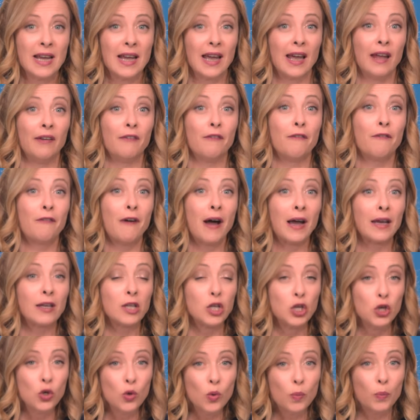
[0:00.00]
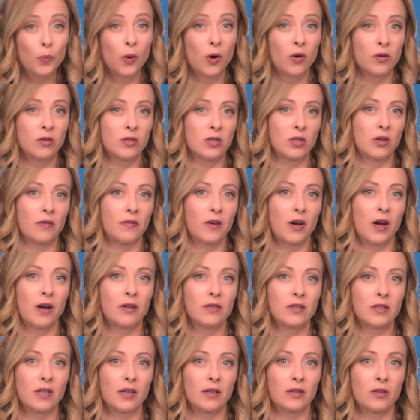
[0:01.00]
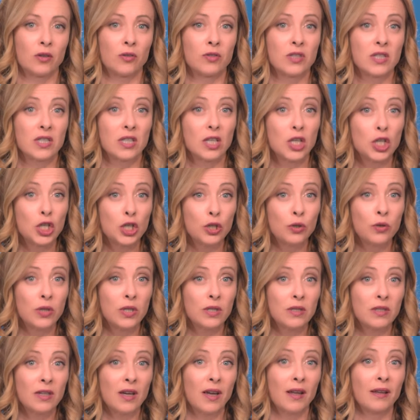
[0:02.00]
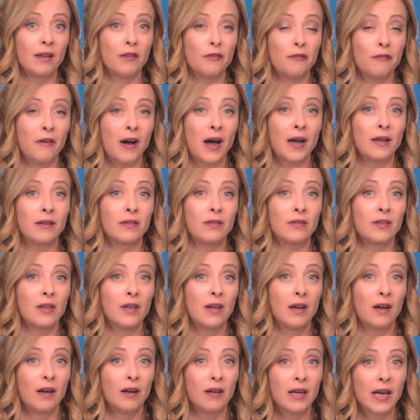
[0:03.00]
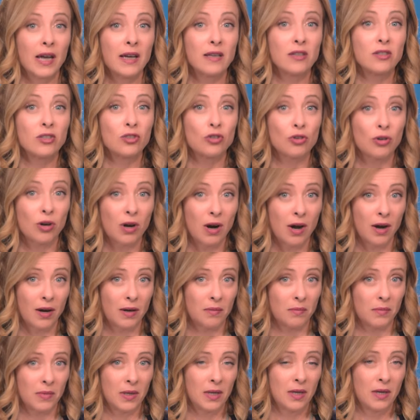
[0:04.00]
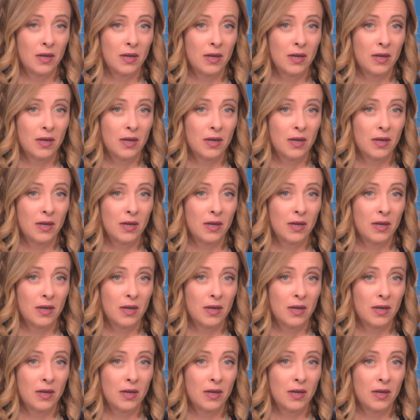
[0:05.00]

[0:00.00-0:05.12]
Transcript: and find new points of contact on security and the fight against crime,